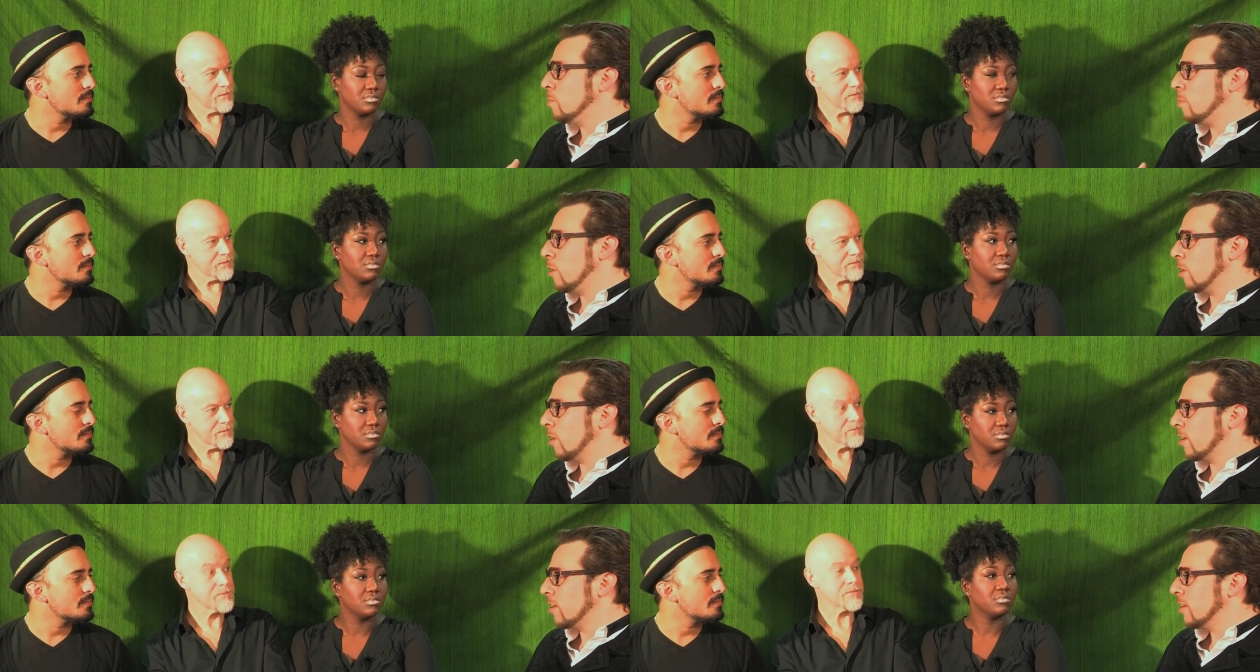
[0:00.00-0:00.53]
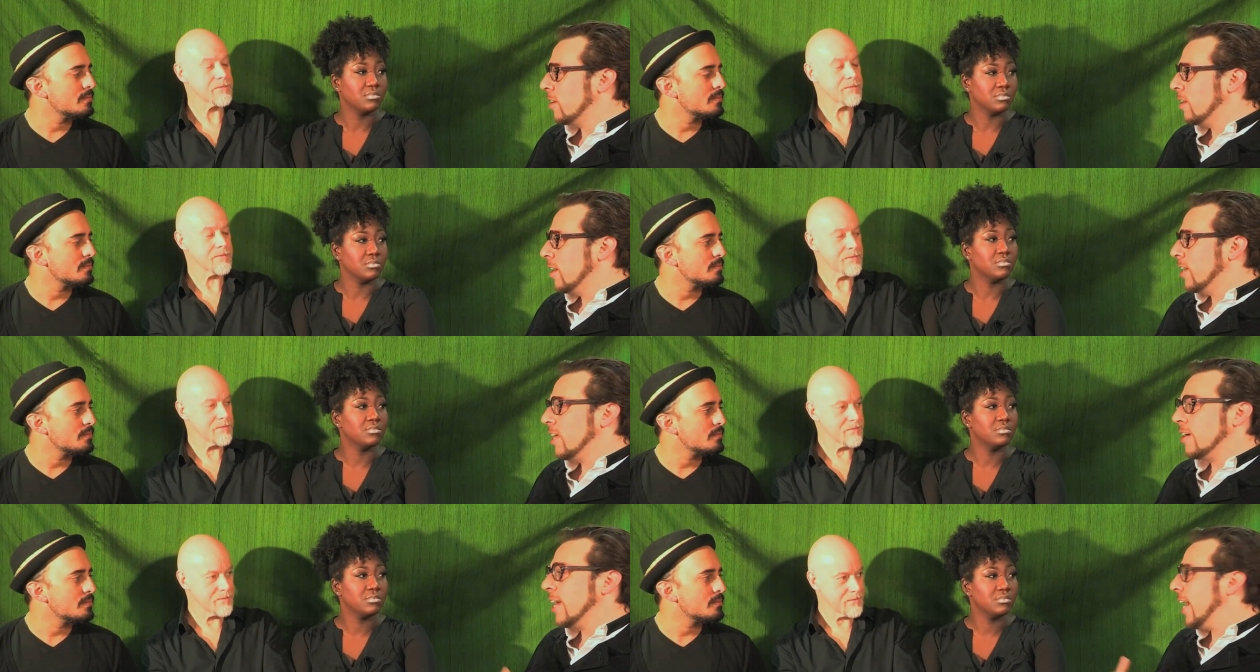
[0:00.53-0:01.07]
Speaker 1: a part. Mm
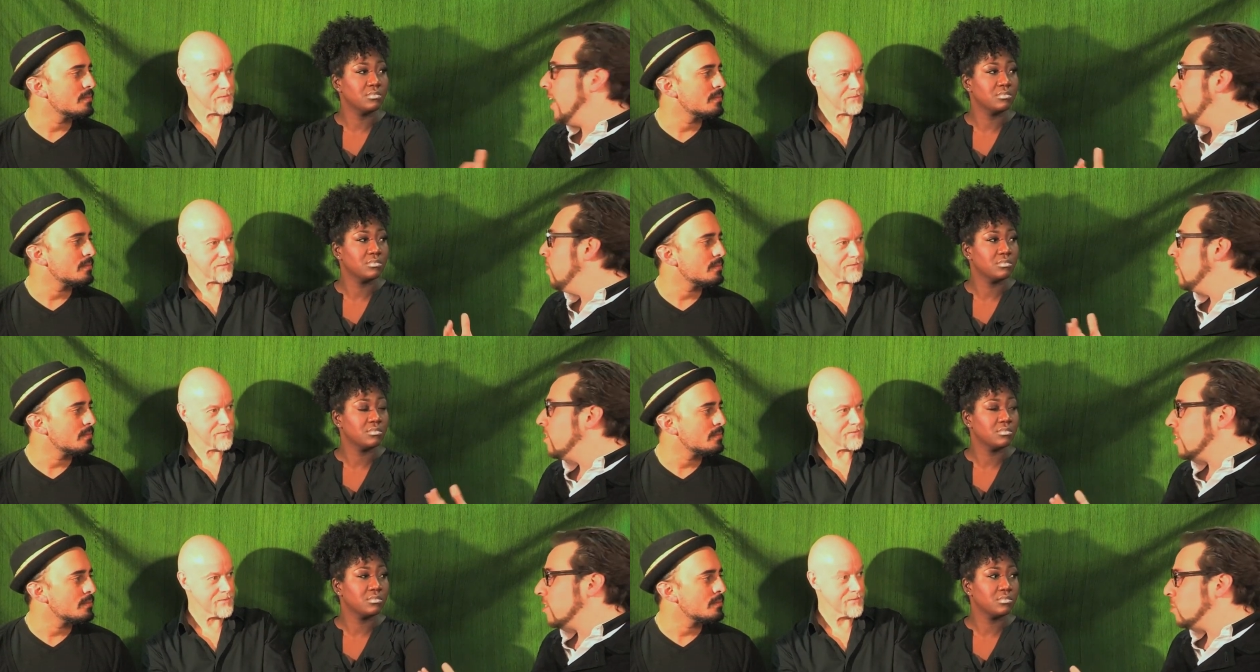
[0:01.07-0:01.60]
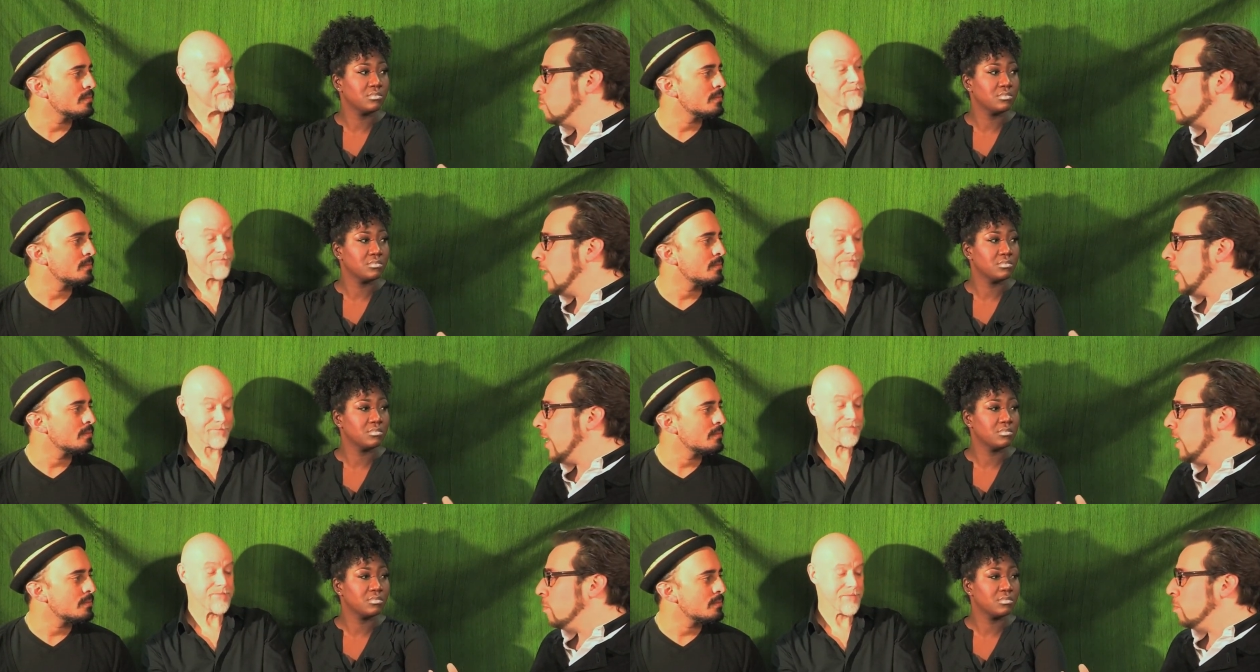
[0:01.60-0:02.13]
-hmm. You can't always
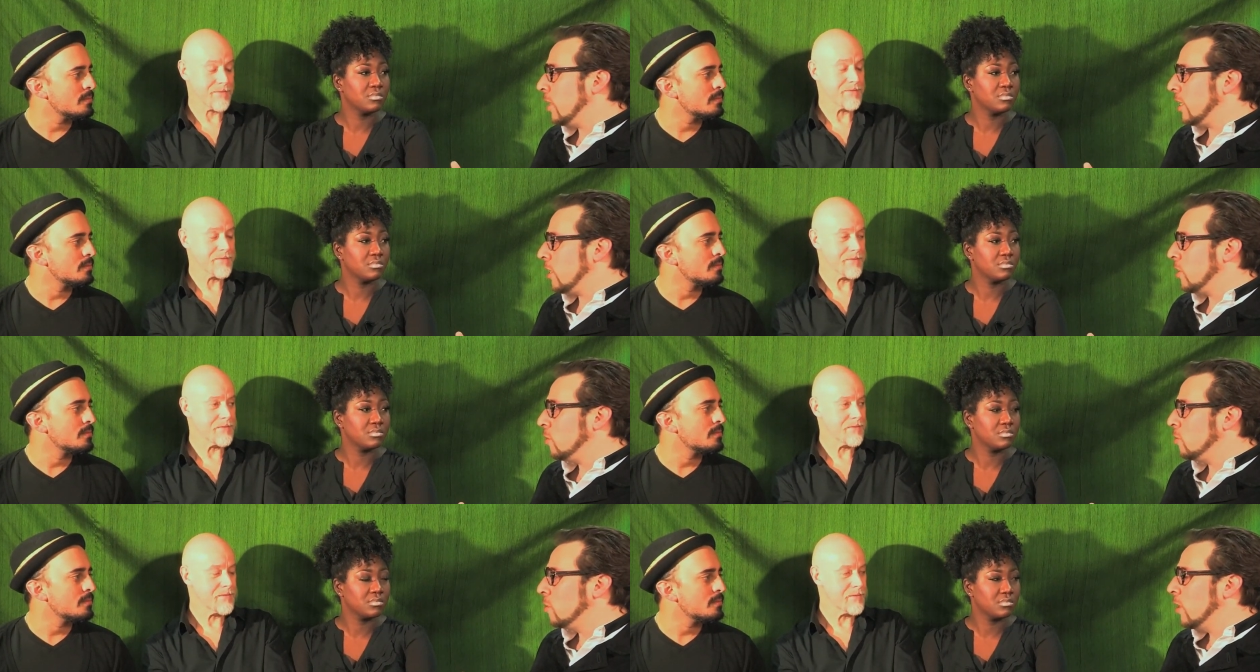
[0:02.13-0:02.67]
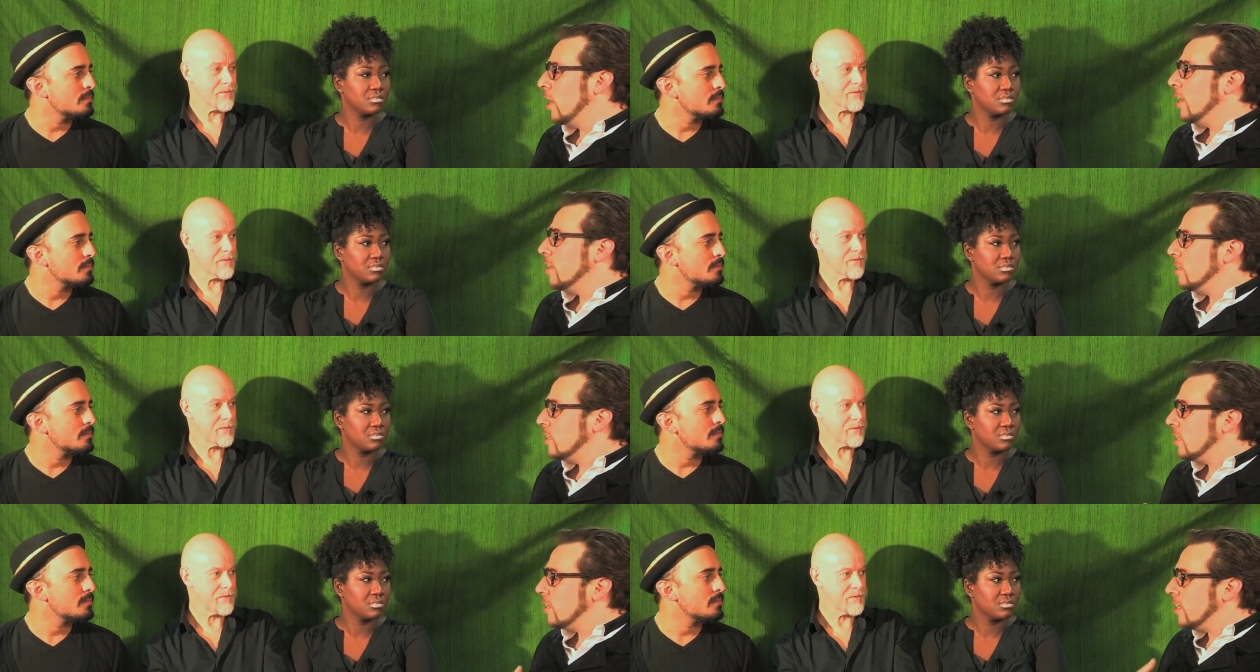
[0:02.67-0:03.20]
explain it, but you,
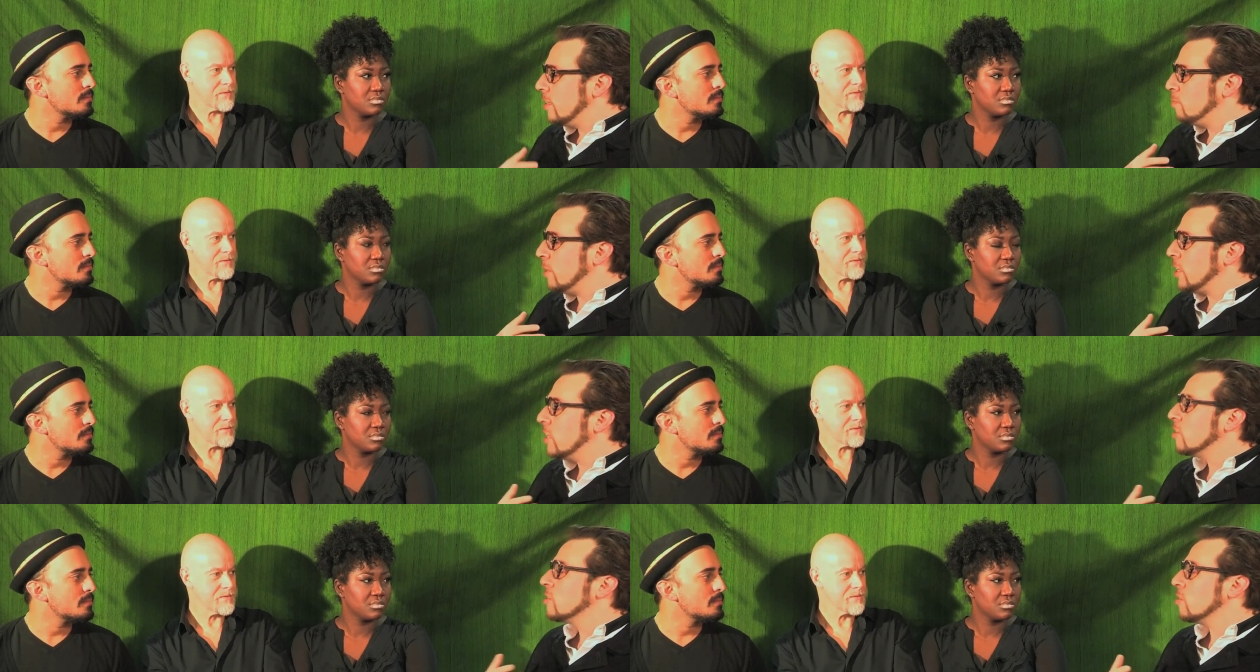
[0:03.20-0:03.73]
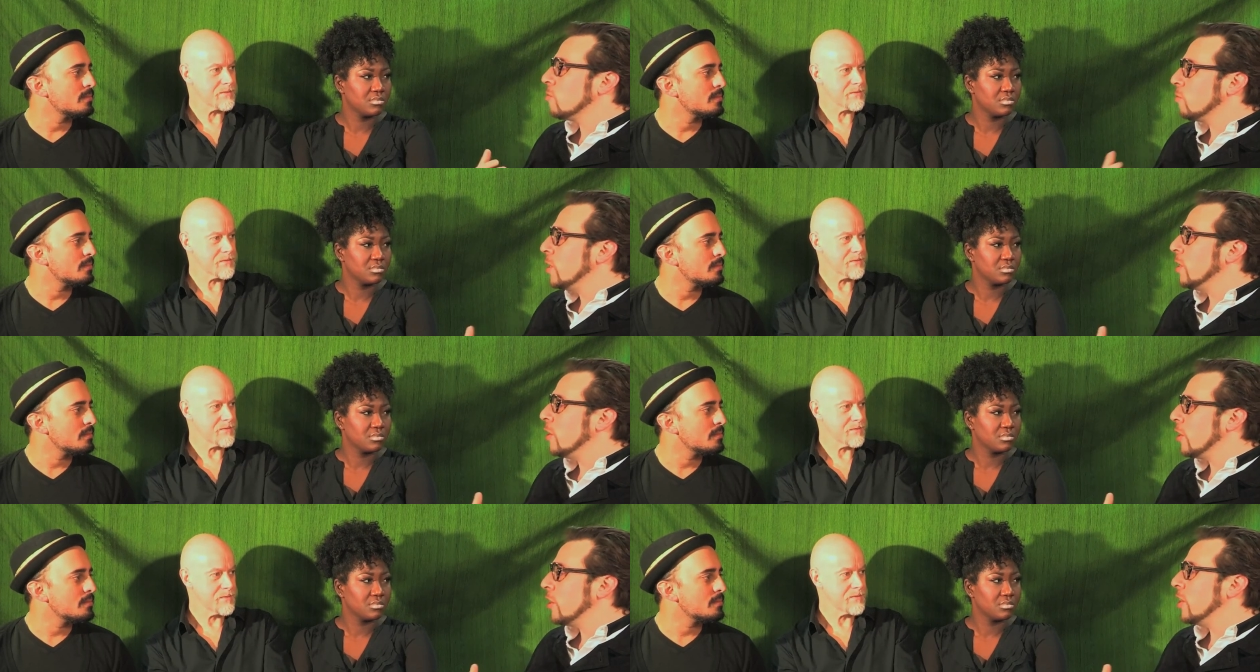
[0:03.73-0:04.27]
but there's a
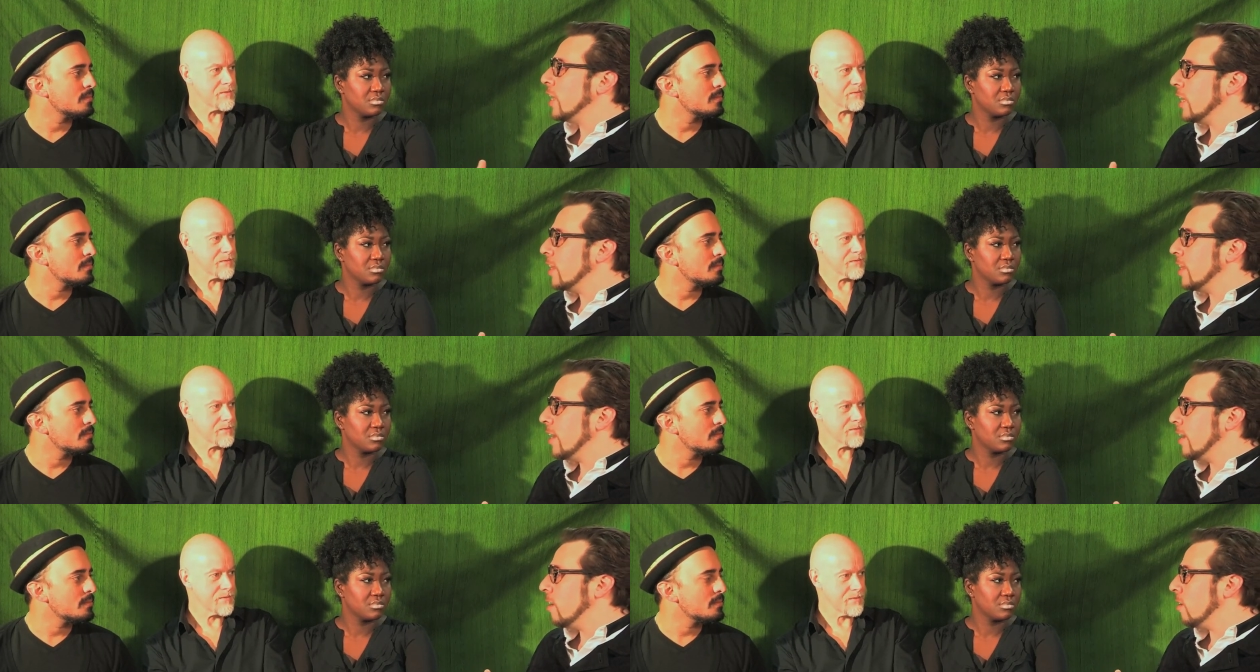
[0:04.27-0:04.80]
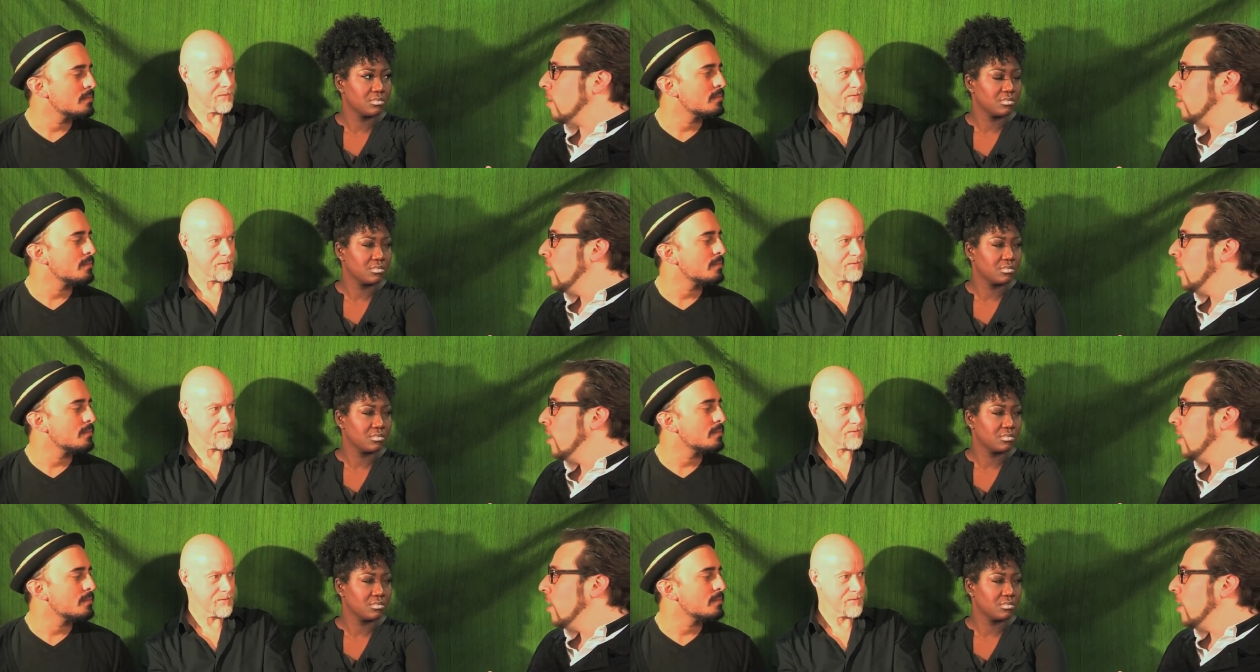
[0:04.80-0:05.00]
real thing there.